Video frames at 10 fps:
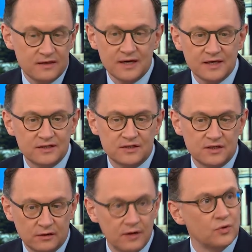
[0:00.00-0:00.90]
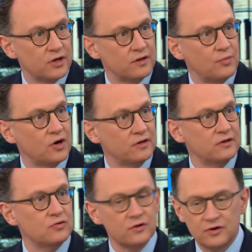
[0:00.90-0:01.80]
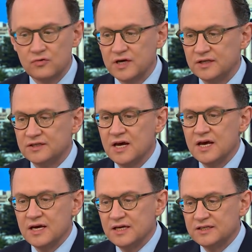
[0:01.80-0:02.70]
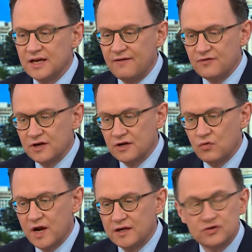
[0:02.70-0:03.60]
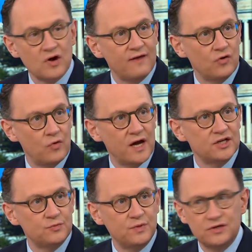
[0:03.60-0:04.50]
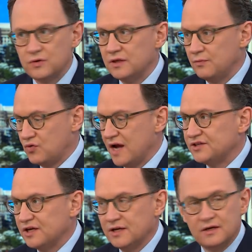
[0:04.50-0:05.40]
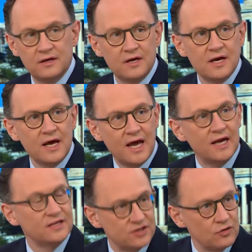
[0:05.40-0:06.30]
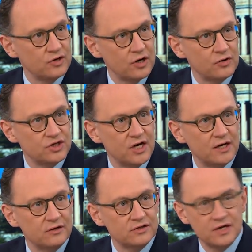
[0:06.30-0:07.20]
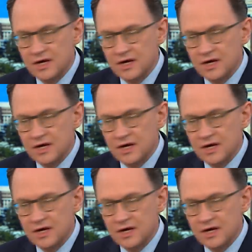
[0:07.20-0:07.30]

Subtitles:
think it's deliberate on the part of the North Koreans, is an effort in a way to drive a wedge between the president and his own negotiators.